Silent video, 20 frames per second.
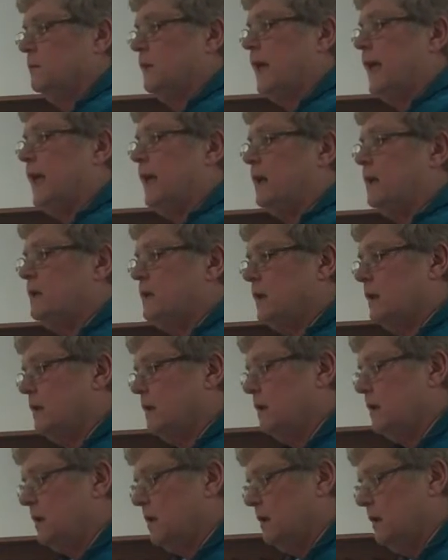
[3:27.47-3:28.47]

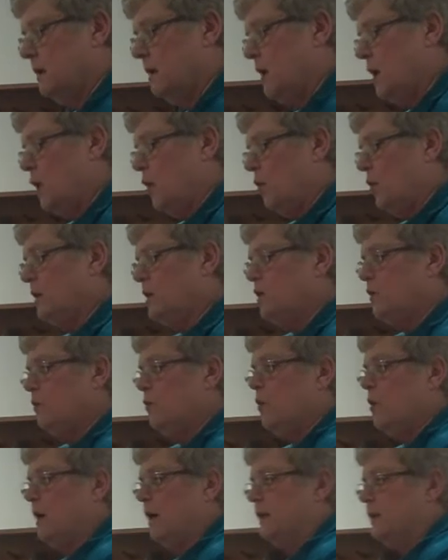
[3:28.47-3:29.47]
And what you
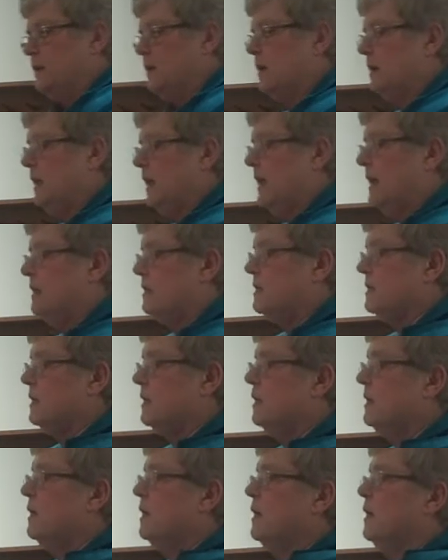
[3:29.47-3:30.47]
want is
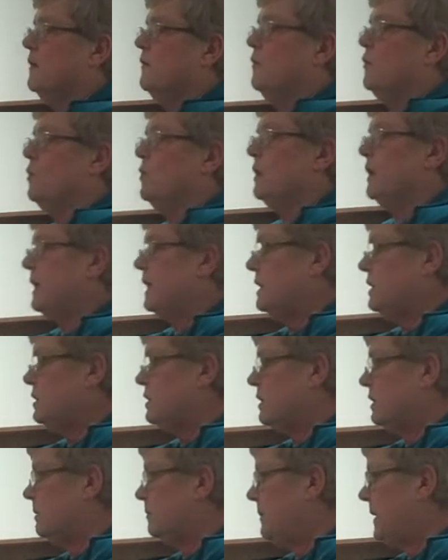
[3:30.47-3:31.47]
for
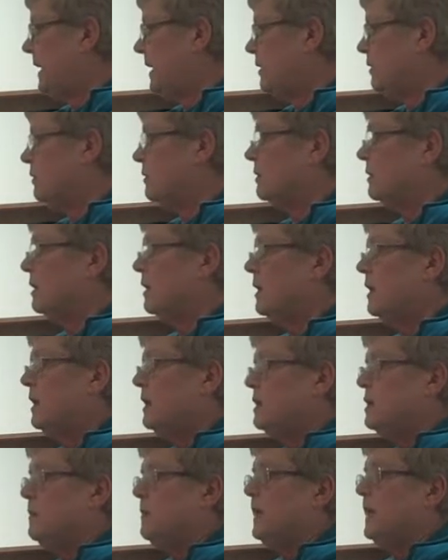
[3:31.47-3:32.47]
each petal
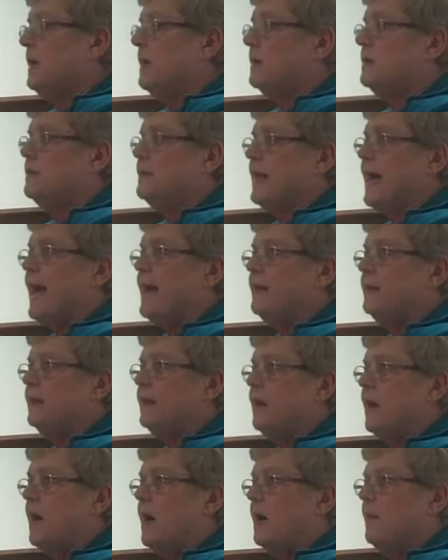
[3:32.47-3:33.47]
to be
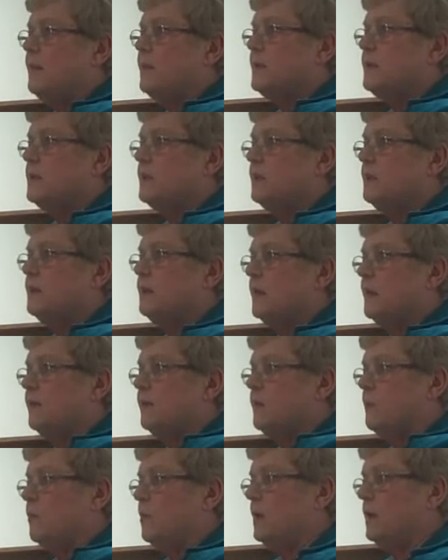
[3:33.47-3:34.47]
exactly opposite of
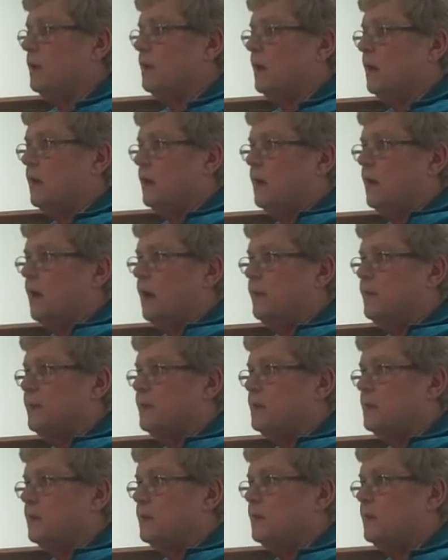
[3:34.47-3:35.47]
the one
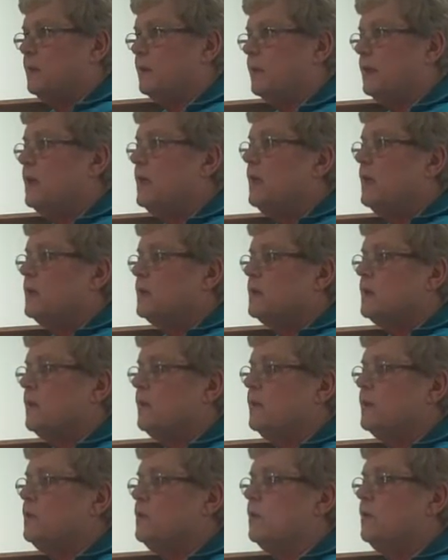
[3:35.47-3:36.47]
opposite to it, so
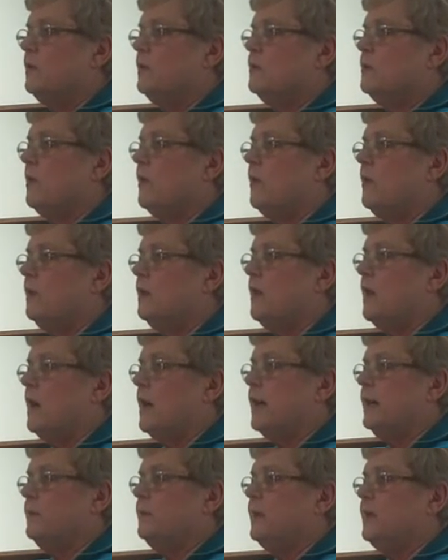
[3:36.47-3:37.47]
that you could draw a
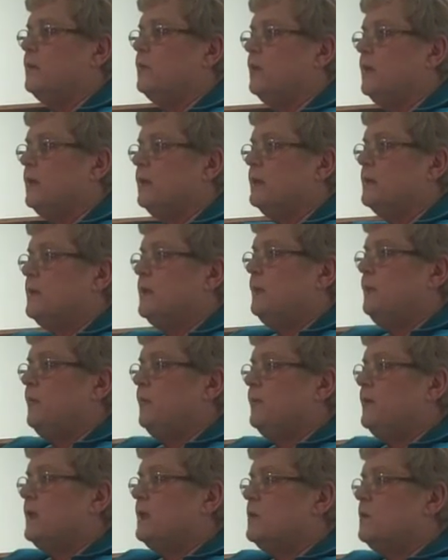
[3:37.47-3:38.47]
line between the tip
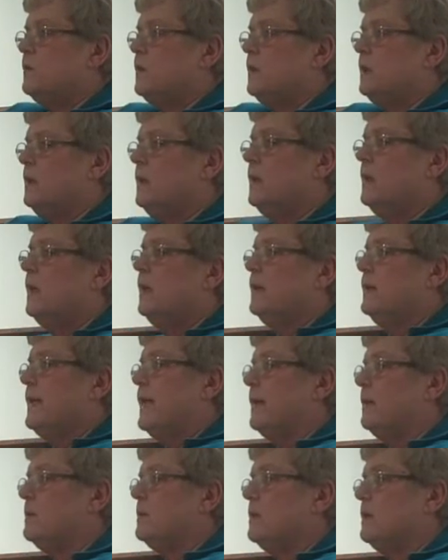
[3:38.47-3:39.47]
of this one
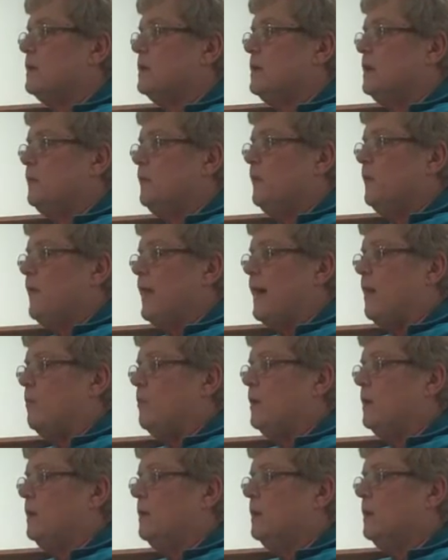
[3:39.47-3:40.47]
down to the tip of that
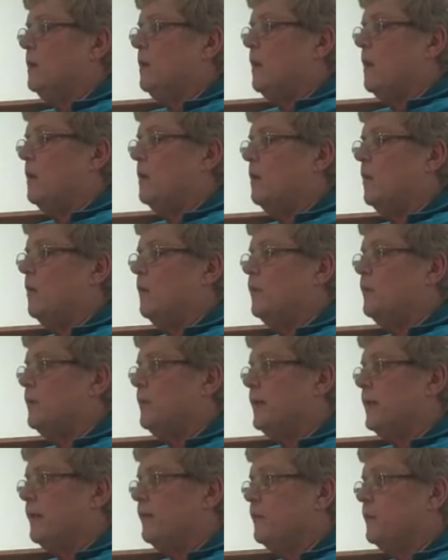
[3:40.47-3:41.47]
one on all
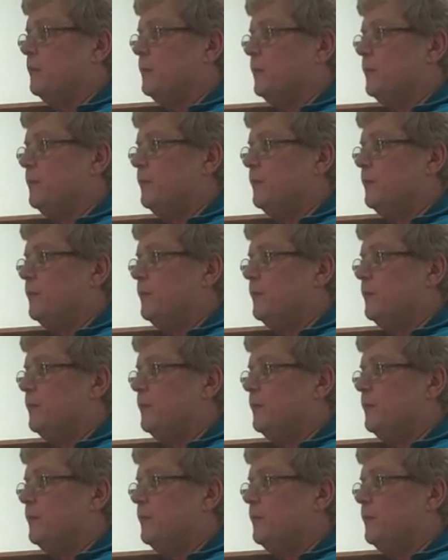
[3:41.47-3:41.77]
three of them.